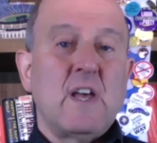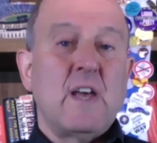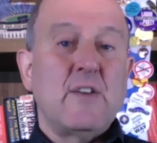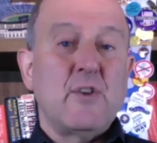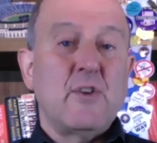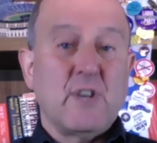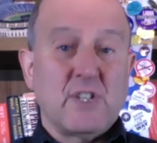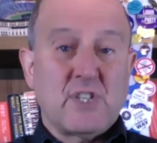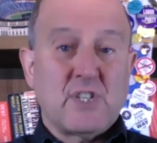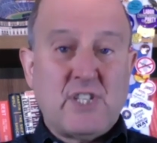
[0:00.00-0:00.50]

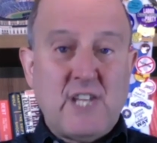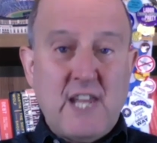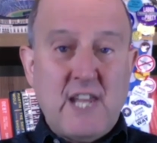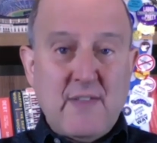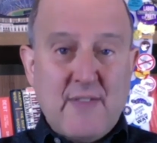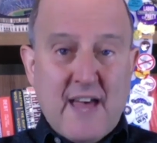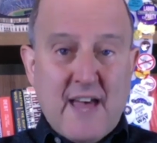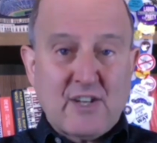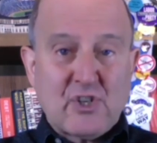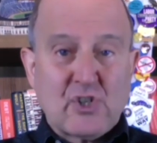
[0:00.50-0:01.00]
You can see
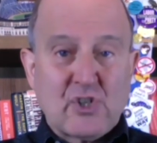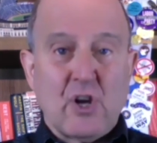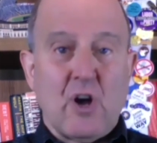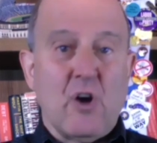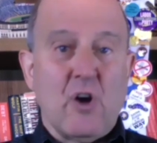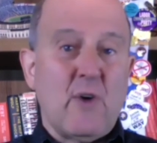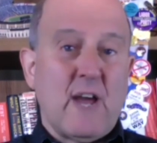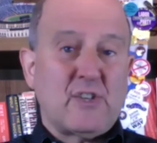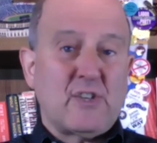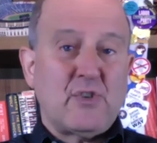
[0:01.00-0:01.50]
that
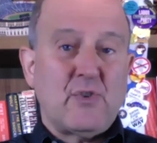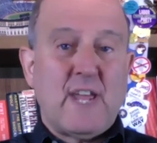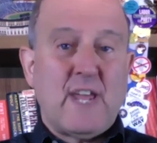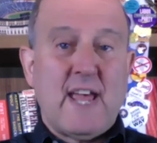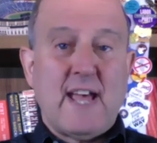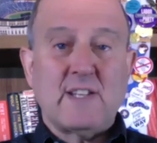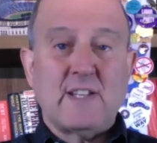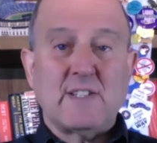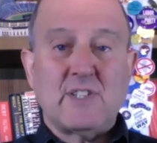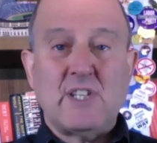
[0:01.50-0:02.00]
show, as you
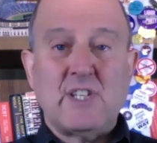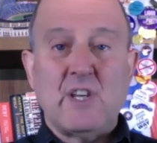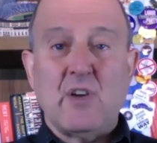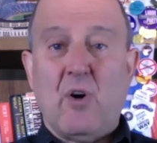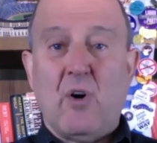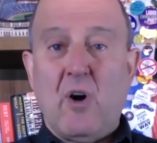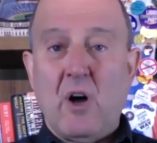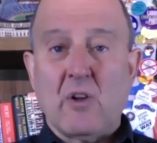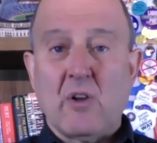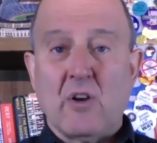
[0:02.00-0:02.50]
can see
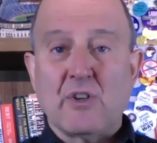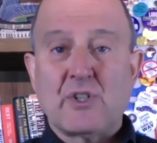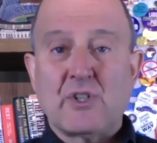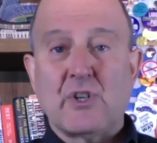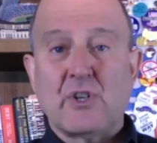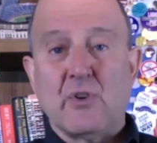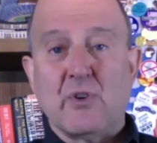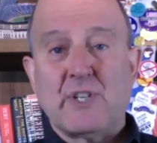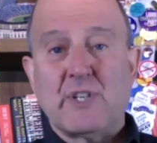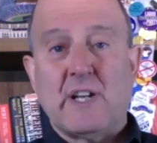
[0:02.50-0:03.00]
all our
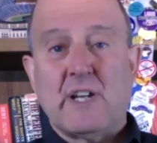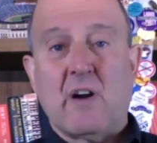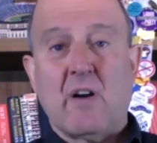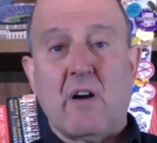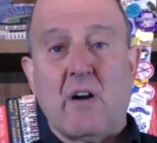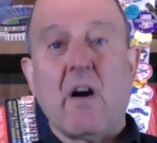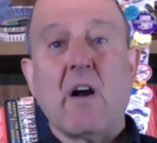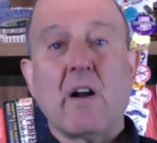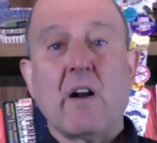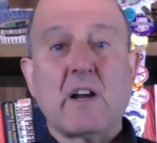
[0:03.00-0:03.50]
shows, in
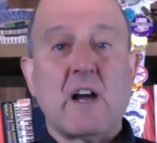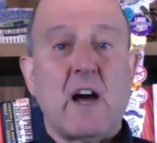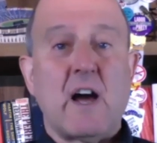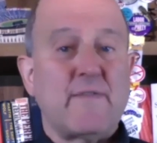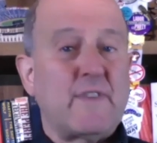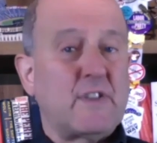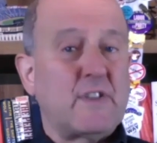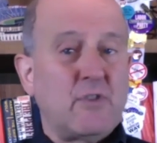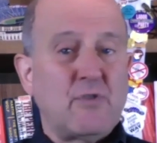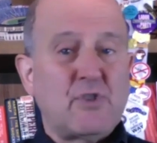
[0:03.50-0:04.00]
our
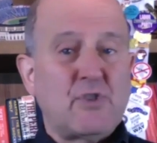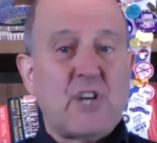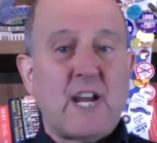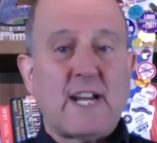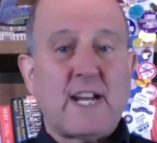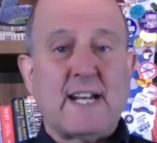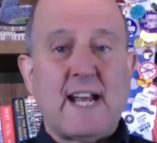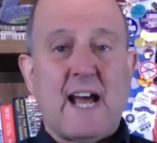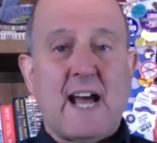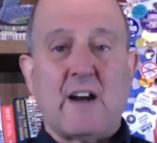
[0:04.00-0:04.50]
archive, and do
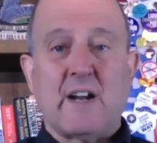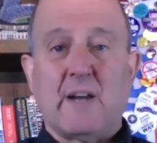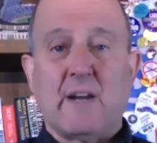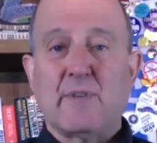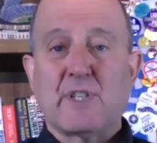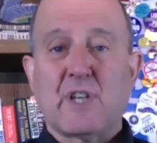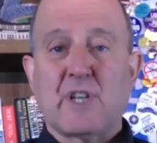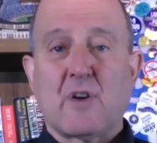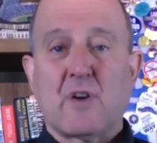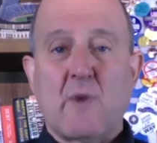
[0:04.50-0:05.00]
check it out. It
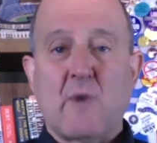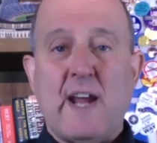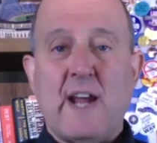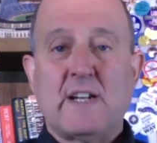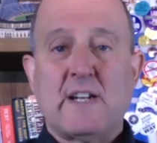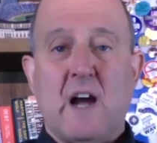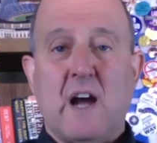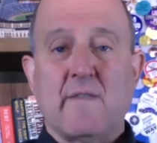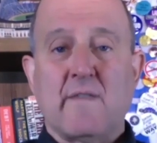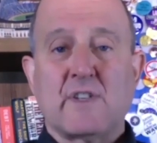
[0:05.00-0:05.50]
was a
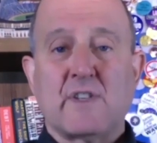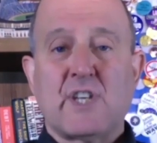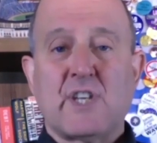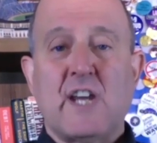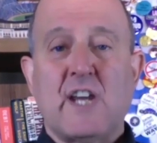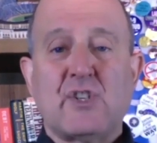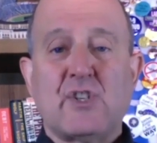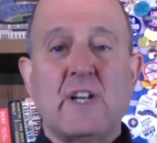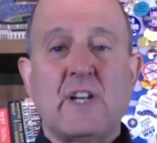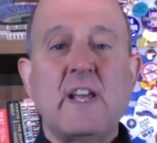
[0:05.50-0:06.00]
great
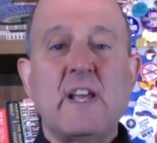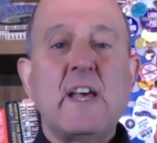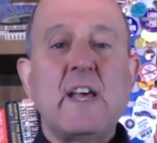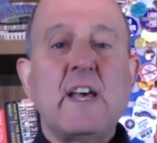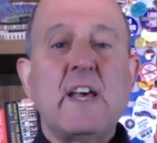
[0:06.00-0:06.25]
conversation.